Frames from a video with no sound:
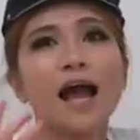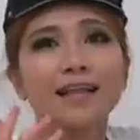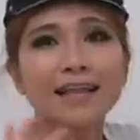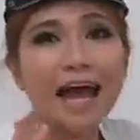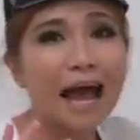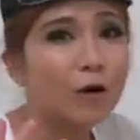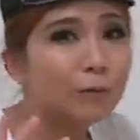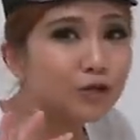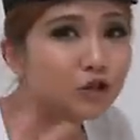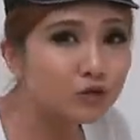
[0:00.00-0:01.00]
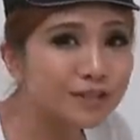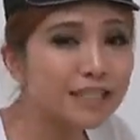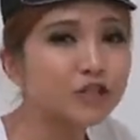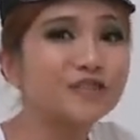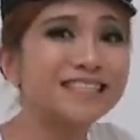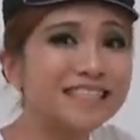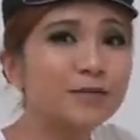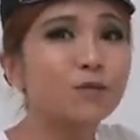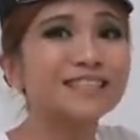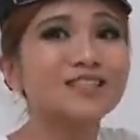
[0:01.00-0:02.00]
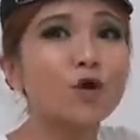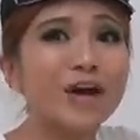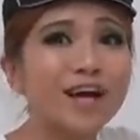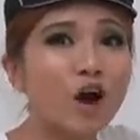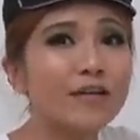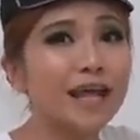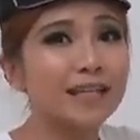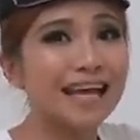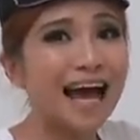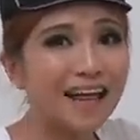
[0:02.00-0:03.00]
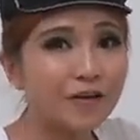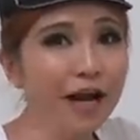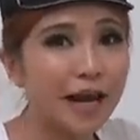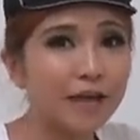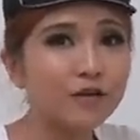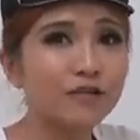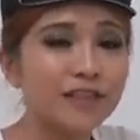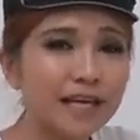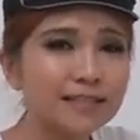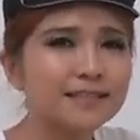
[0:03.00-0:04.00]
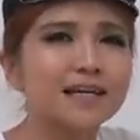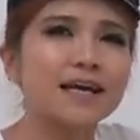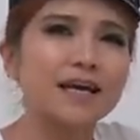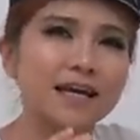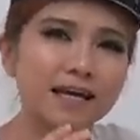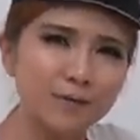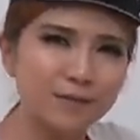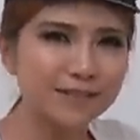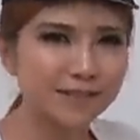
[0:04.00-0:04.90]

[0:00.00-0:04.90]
that I'll be using to see what's going on at the other end of things. Even